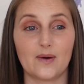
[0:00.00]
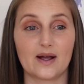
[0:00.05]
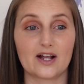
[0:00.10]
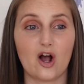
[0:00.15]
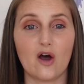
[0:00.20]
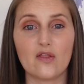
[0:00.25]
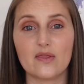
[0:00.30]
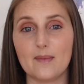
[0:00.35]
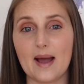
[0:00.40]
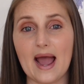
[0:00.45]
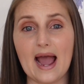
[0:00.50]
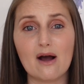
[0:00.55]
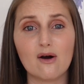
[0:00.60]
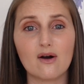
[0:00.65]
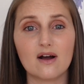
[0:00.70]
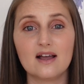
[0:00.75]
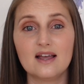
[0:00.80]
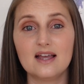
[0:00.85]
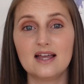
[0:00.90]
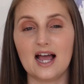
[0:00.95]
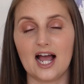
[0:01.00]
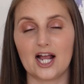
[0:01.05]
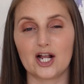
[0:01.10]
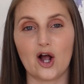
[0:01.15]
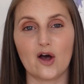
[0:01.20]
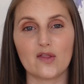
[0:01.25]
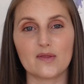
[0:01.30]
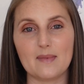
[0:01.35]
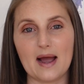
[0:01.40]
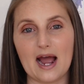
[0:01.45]
I got them
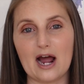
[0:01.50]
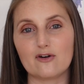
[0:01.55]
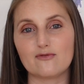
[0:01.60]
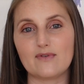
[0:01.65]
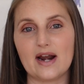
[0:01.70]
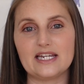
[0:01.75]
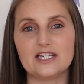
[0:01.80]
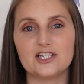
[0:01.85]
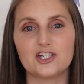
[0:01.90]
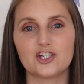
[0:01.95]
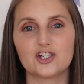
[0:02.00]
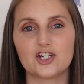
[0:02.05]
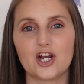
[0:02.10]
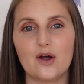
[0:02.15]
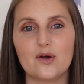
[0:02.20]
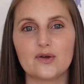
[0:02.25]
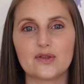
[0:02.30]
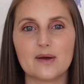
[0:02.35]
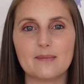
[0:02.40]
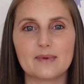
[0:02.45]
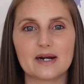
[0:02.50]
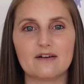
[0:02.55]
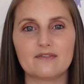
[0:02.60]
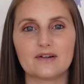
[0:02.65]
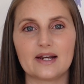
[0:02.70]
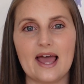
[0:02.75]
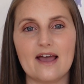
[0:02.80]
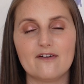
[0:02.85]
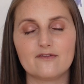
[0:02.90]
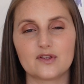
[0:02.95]
out ready to show them, and I've
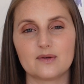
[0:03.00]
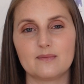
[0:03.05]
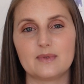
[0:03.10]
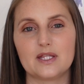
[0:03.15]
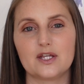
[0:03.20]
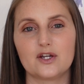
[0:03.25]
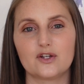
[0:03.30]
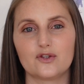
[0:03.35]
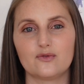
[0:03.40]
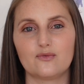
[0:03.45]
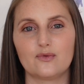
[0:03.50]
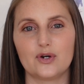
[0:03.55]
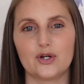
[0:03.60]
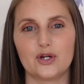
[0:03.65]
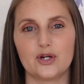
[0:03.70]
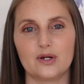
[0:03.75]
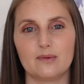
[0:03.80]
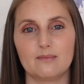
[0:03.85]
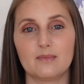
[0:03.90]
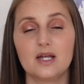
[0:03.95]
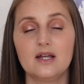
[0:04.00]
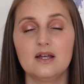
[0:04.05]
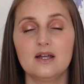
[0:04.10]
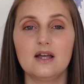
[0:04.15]
left them in the other room.